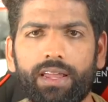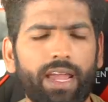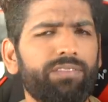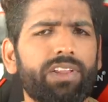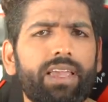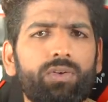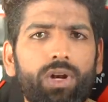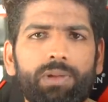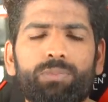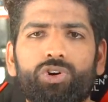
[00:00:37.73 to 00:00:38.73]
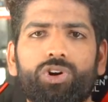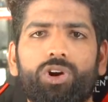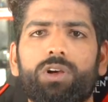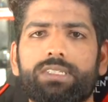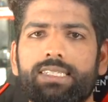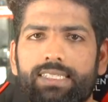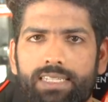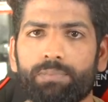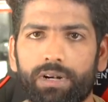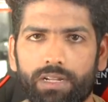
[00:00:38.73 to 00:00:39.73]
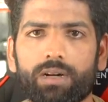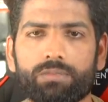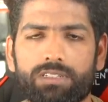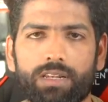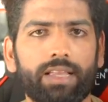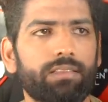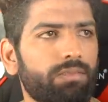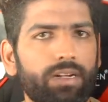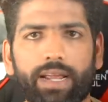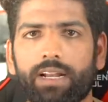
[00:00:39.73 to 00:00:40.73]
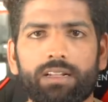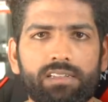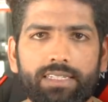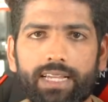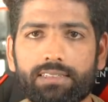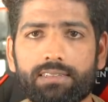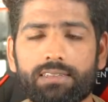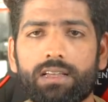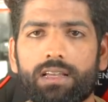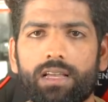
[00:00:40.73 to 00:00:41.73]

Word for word: Everything will be put across in simple terms, like the title suggests.